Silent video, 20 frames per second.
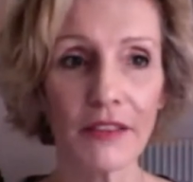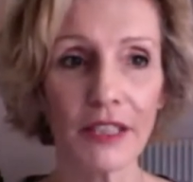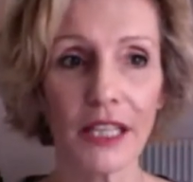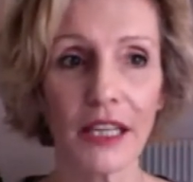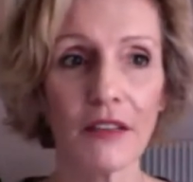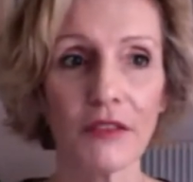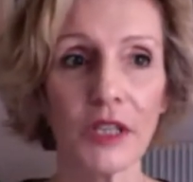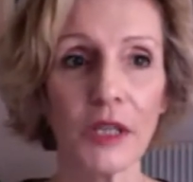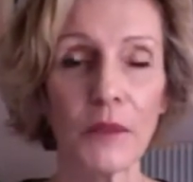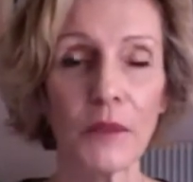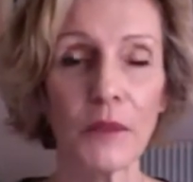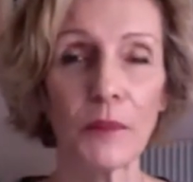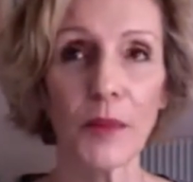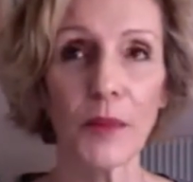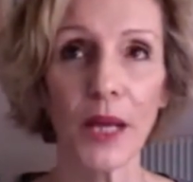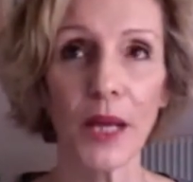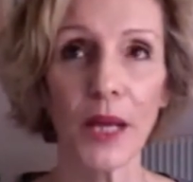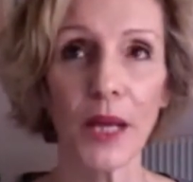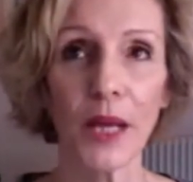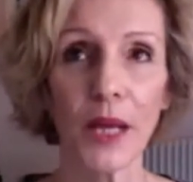I have
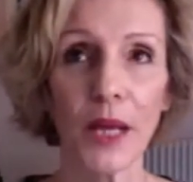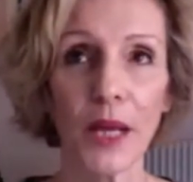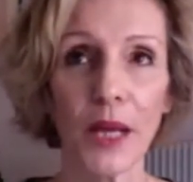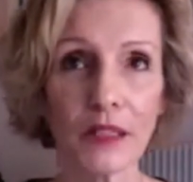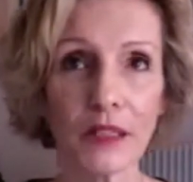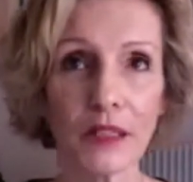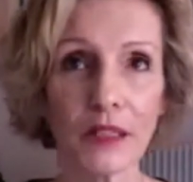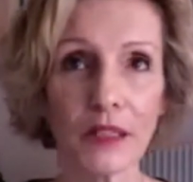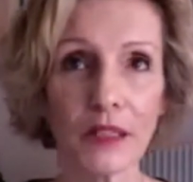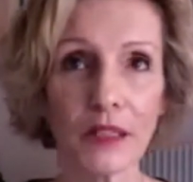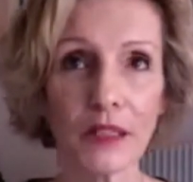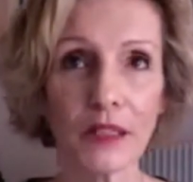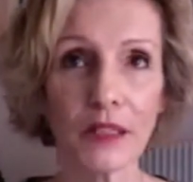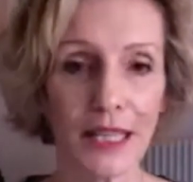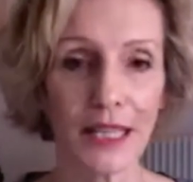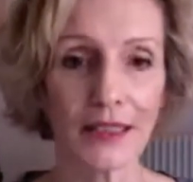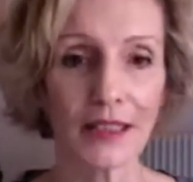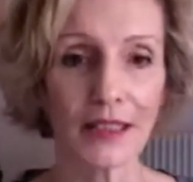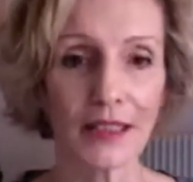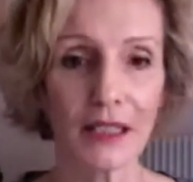a deeper
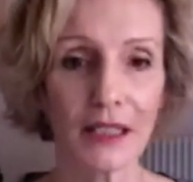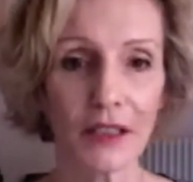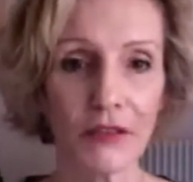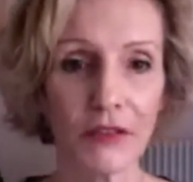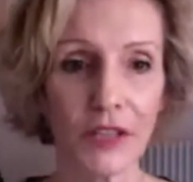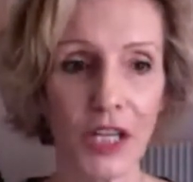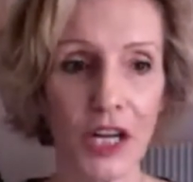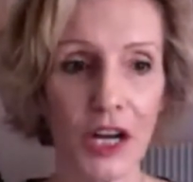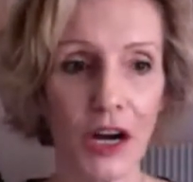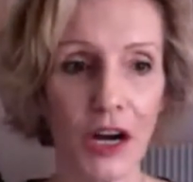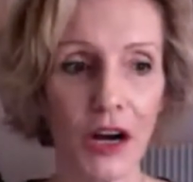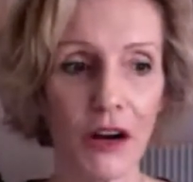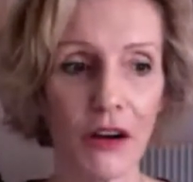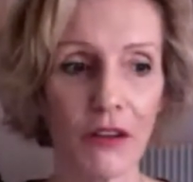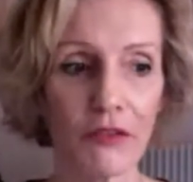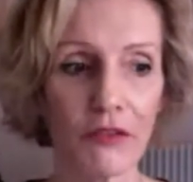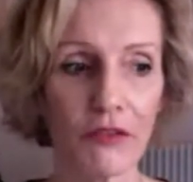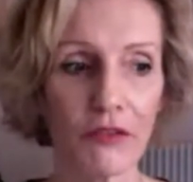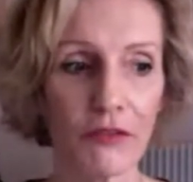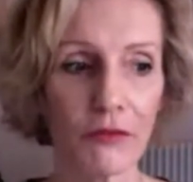sense of
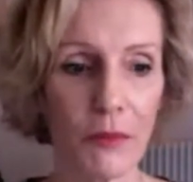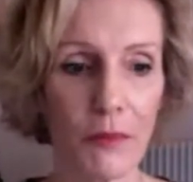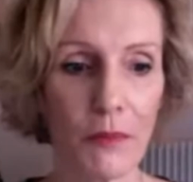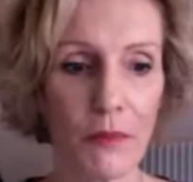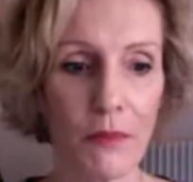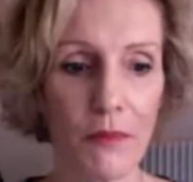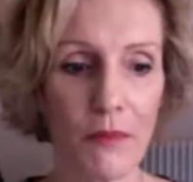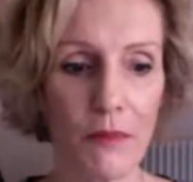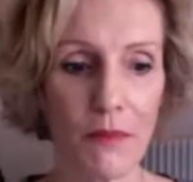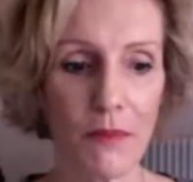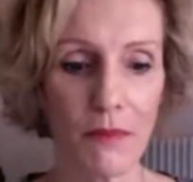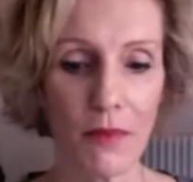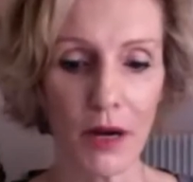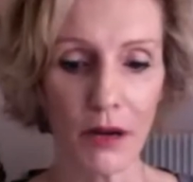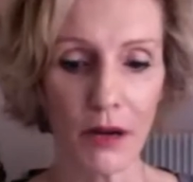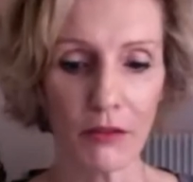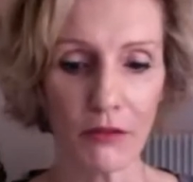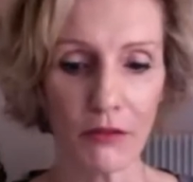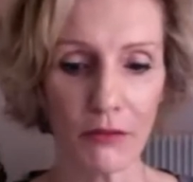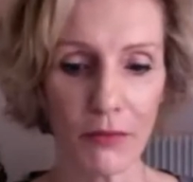
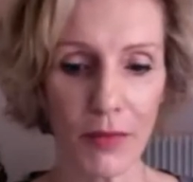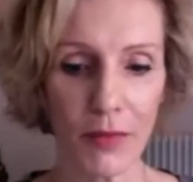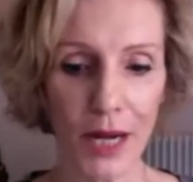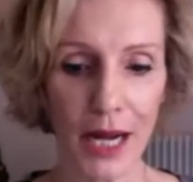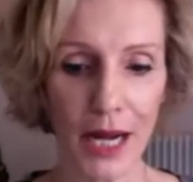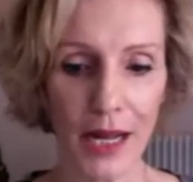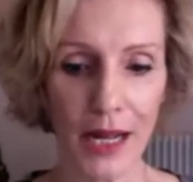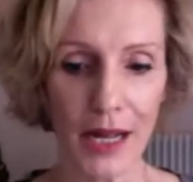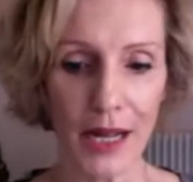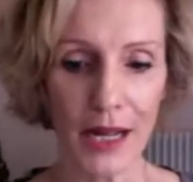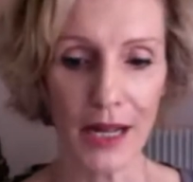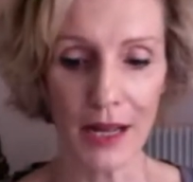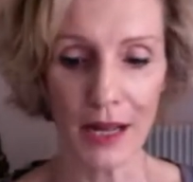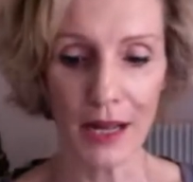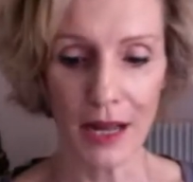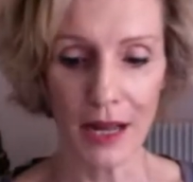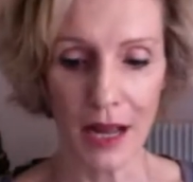my